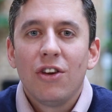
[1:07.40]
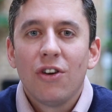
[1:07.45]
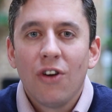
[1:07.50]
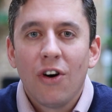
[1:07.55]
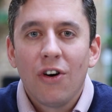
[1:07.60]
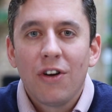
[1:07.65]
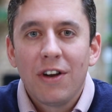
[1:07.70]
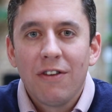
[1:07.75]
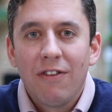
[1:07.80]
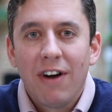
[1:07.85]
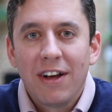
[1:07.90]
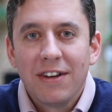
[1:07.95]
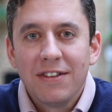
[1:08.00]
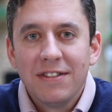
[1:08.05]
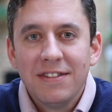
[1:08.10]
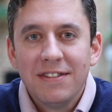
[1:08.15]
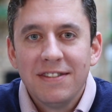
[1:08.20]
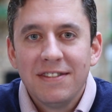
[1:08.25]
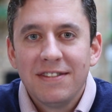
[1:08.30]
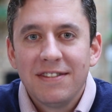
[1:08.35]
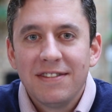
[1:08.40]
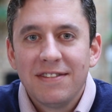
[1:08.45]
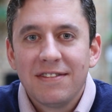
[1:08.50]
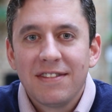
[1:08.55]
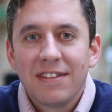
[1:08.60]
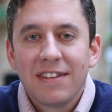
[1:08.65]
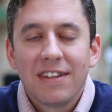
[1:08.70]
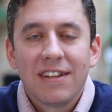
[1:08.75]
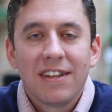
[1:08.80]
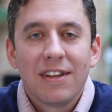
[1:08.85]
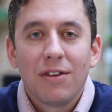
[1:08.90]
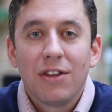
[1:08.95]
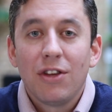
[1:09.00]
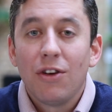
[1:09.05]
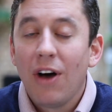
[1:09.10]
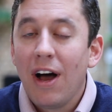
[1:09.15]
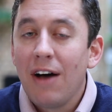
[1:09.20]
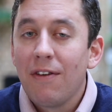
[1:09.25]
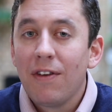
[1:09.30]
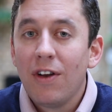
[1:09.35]
You're not on your own.
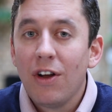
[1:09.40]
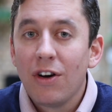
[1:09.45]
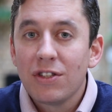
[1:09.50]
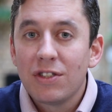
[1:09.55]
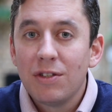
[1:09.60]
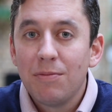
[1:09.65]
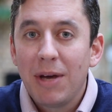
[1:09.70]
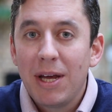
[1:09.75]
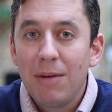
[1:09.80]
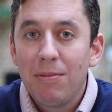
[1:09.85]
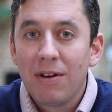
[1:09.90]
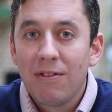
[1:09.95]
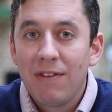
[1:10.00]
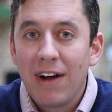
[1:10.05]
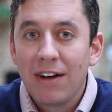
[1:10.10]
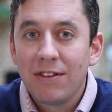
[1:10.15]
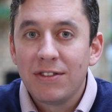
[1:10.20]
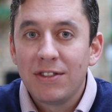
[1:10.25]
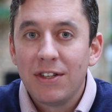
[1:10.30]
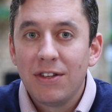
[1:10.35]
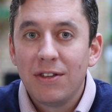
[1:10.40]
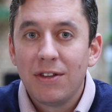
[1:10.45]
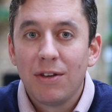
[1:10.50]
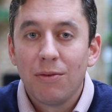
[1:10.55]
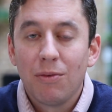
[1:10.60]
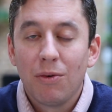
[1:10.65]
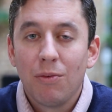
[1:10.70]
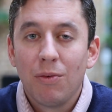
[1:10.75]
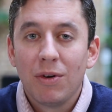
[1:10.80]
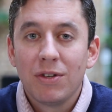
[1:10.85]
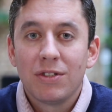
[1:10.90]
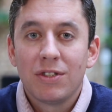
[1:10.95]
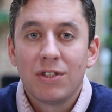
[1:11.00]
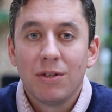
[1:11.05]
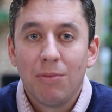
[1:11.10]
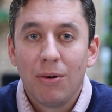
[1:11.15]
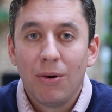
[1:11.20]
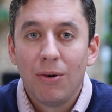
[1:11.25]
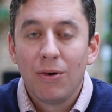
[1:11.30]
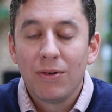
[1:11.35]
You'll have lots of people around you that will want to
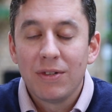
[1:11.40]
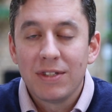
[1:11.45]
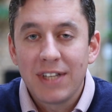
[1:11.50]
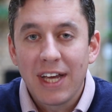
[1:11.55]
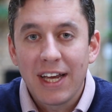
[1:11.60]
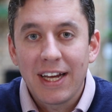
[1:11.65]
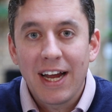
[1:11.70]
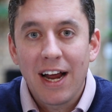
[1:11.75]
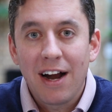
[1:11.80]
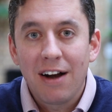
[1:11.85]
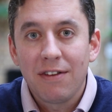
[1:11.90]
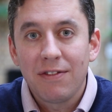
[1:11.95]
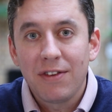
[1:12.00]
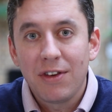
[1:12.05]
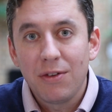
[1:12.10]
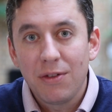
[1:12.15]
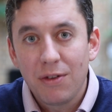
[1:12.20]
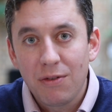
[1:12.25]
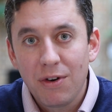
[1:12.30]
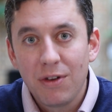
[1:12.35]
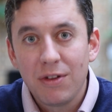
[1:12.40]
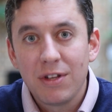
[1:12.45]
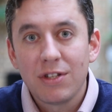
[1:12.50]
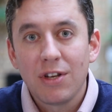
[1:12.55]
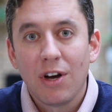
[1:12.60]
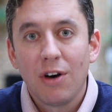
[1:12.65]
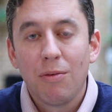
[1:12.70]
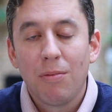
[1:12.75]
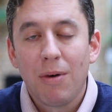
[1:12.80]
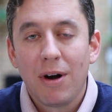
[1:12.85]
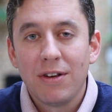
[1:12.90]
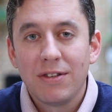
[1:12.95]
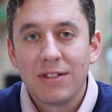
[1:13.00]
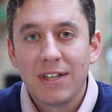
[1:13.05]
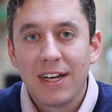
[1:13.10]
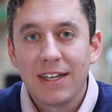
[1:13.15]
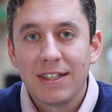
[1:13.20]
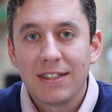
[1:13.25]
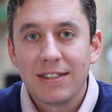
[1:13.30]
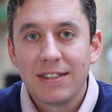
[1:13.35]
support and take care of you through this whole
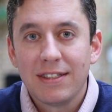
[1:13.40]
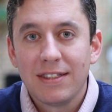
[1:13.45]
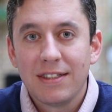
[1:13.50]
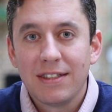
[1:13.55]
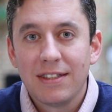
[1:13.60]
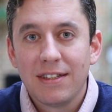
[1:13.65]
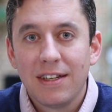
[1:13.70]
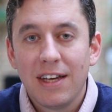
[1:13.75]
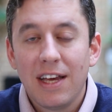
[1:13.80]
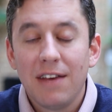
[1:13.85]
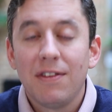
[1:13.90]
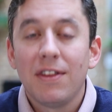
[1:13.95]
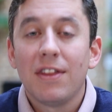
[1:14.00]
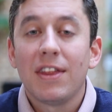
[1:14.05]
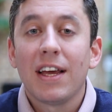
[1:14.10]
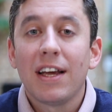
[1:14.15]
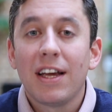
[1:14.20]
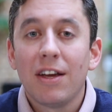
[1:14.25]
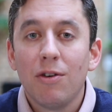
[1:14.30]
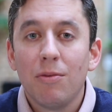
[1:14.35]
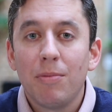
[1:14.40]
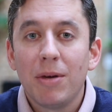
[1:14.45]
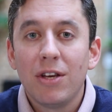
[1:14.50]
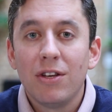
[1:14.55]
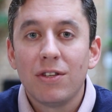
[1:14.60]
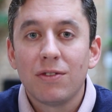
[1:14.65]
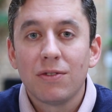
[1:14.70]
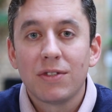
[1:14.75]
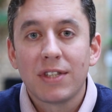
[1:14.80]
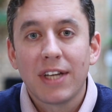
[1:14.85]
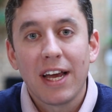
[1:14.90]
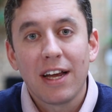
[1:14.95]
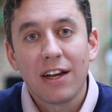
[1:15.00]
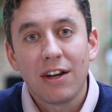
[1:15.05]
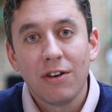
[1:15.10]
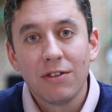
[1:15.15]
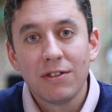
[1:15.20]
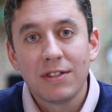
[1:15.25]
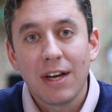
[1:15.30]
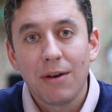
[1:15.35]
process. If you think it would be useful to get
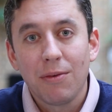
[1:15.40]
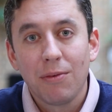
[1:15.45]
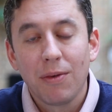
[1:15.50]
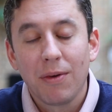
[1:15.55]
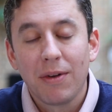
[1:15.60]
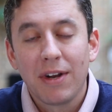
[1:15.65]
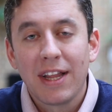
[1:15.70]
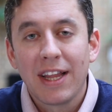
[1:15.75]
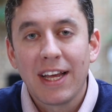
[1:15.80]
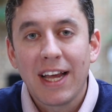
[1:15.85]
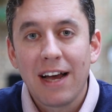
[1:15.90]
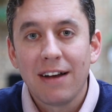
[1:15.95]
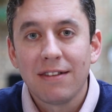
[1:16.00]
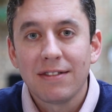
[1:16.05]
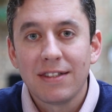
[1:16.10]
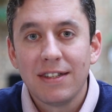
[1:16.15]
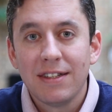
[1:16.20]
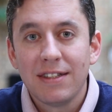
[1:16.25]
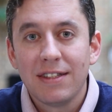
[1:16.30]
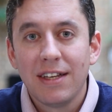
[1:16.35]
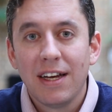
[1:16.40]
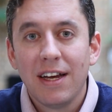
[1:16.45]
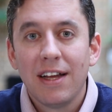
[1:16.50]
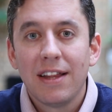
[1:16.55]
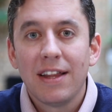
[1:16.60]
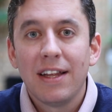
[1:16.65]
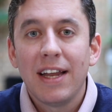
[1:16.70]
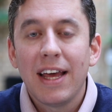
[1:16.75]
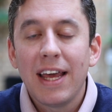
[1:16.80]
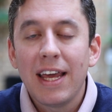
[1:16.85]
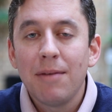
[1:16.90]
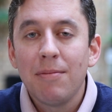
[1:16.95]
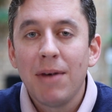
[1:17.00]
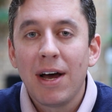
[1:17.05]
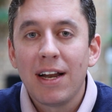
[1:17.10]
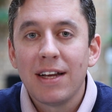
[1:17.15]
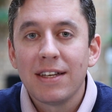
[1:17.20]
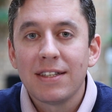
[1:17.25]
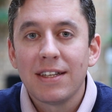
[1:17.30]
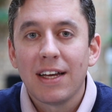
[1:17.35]
in contact with one of the counsellors, then
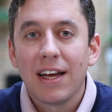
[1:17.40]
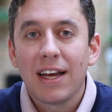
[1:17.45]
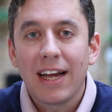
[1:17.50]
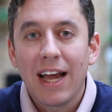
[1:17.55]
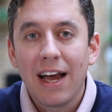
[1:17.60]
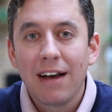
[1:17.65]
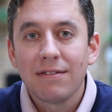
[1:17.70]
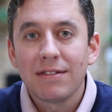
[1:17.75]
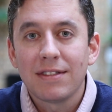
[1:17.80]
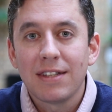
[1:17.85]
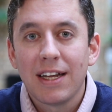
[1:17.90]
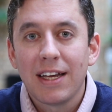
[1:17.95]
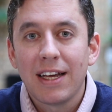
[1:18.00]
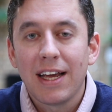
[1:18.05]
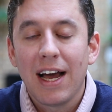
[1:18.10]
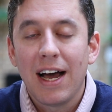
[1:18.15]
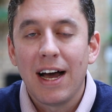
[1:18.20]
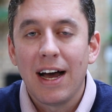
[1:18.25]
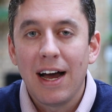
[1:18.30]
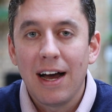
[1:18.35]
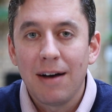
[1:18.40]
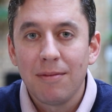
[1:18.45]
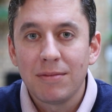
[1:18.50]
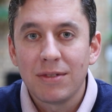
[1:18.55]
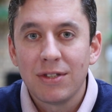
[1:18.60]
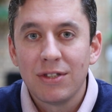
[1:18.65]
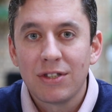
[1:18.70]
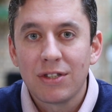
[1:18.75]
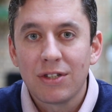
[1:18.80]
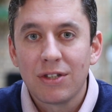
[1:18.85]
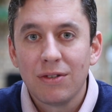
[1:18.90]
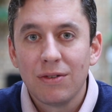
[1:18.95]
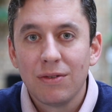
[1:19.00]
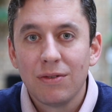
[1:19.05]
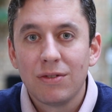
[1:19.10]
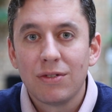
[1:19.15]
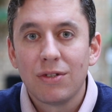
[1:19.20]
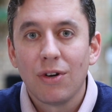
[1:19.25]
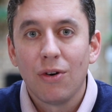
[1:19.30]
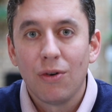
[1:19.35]
email us at
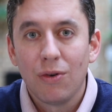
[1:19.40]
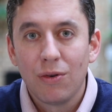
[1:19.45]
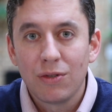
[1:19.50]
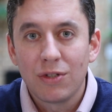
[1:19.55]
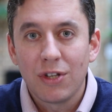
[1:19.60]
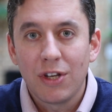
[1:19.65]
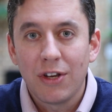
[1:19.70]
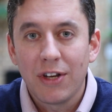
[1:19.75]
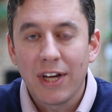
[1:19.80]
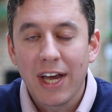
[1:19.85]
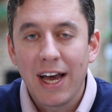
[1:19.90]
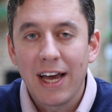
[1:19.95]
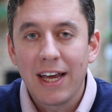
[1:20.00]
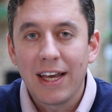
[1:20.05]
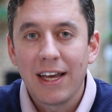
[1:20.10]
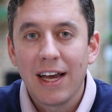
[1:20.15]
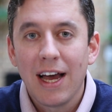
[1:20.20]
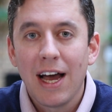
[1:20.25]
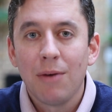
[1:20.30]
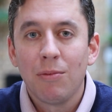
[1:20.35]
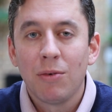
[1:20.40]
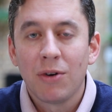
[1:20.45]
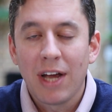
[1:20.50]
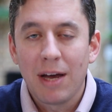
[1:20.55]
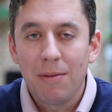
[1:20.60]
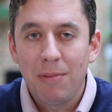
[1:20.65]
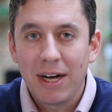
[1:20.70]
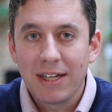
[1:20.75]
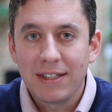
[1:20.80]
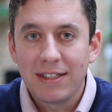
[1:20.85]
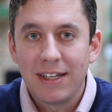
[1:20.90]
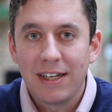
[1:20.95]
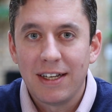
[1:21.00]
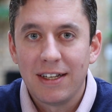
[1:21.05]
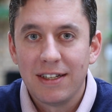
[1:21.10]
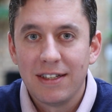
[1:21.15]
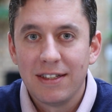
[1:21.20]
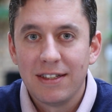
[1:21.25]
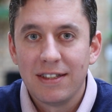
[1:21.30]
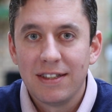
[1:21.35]
counselling@hamptonschool.org.uk and we'll get back to
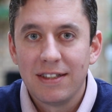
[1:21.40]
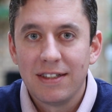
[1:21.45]
you.